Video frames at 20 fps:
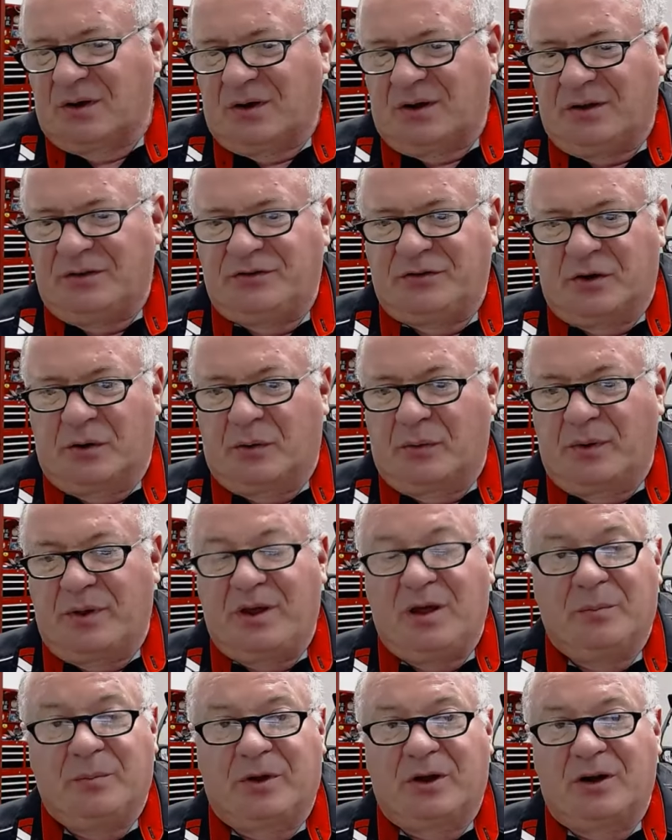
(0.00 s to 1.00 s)
Is your
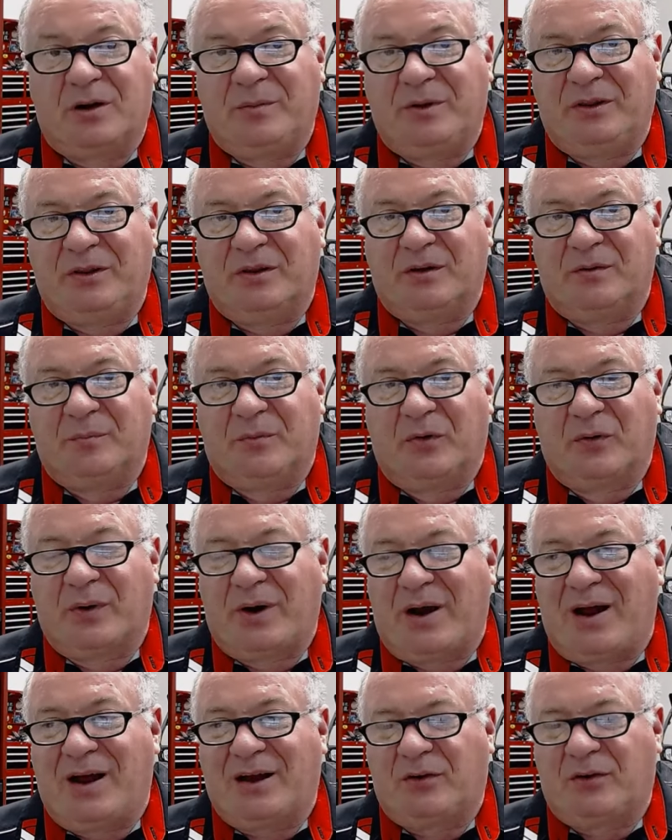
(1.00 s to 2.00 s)
OEM going to be the more
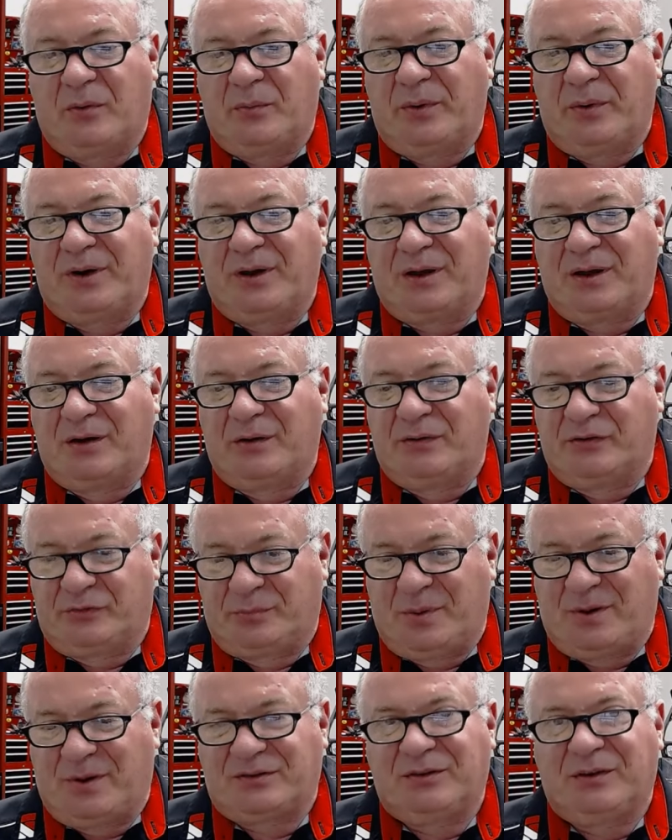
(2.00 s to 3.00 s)
accurate way to go,
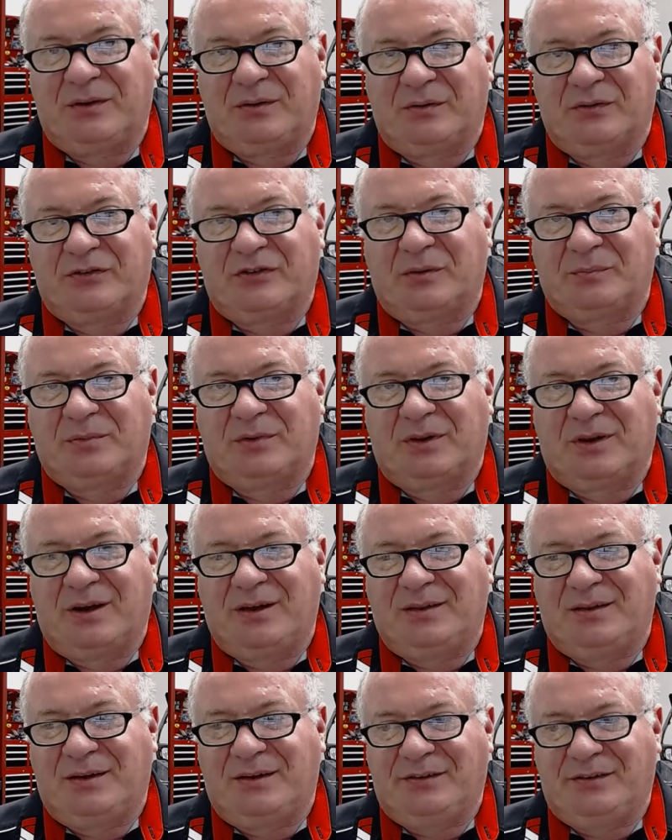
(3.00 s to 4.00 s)
especially on something like
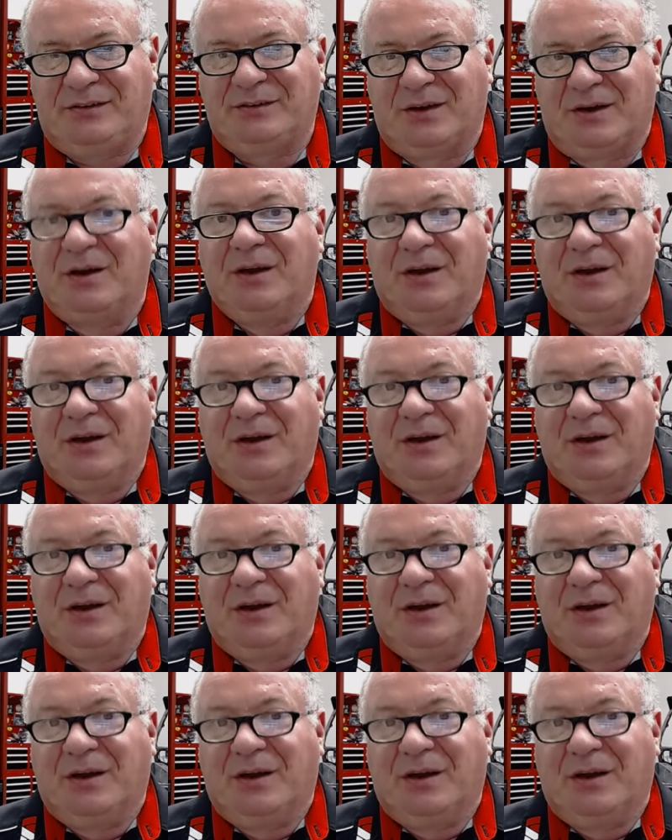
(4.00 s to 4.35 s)
this?